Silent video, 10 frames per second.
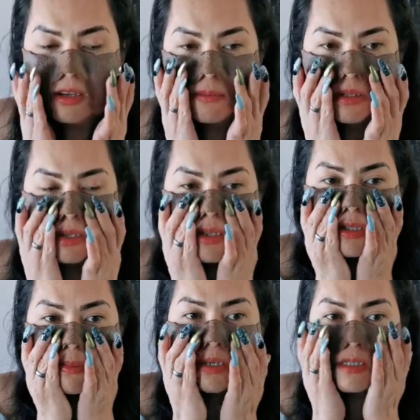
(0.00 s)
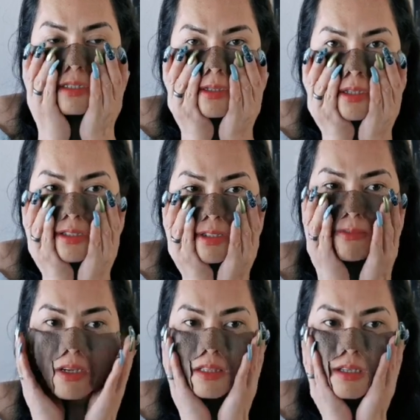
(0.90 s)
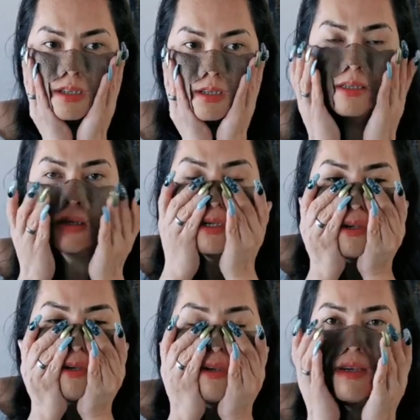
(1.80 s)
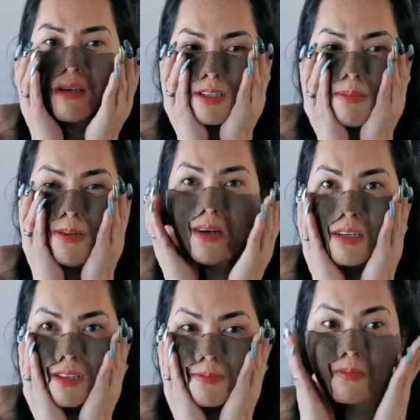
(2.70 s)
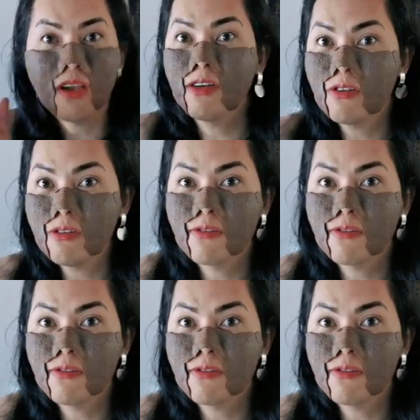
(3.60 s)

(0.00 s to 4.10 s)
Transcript: But this part is really still, but somehow I don't know,